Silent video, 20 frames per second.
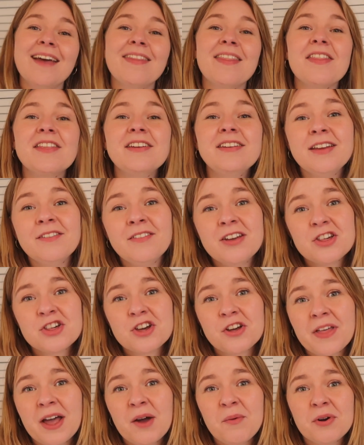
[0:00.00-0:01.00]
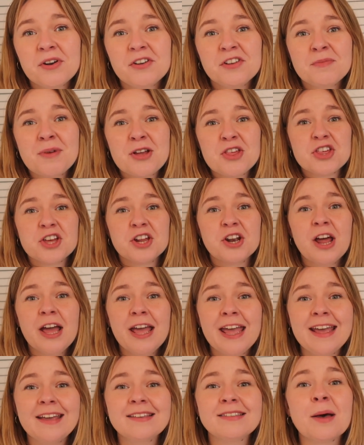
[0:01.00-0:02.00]
and then the TV show that I want to mention
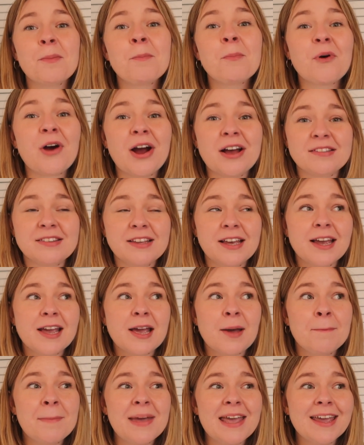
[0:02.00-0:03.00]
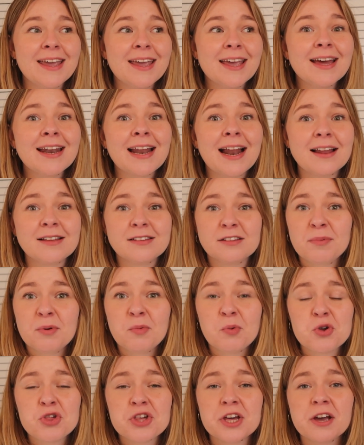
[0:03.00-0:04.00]
is Brassic. Me and Alex have
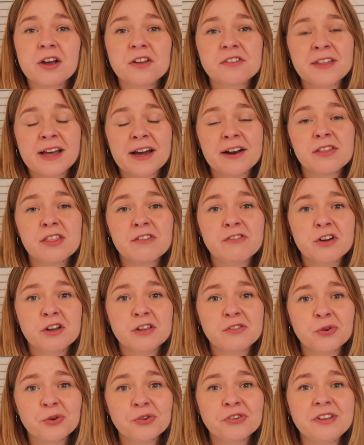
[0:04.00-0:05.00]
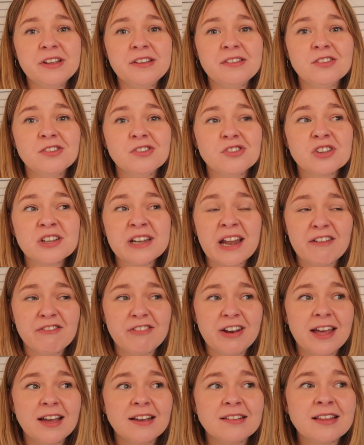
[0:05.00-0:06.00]
been watching because they added the first 4 seasons to
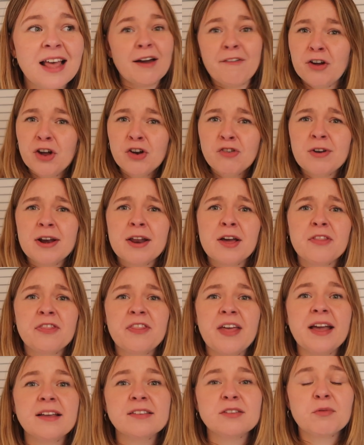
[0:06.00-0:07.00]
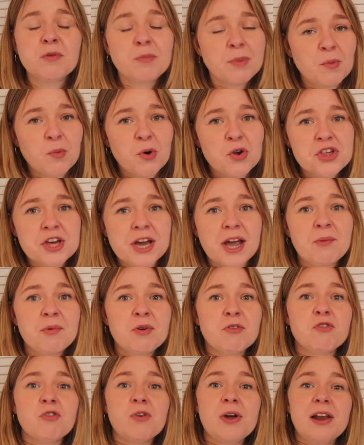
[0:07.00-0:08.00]
Netflix. I've heard really good things and we've been watching it and
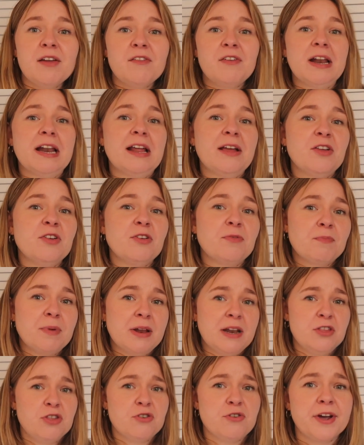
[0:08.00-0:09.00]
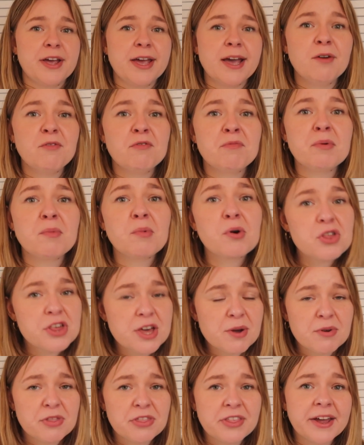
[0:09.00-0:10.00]
we've really been enjoying it. We've been
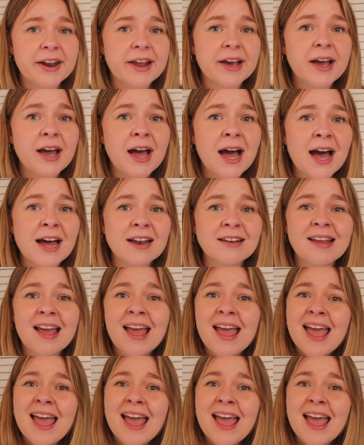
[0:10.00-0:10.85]
watching it with dinner and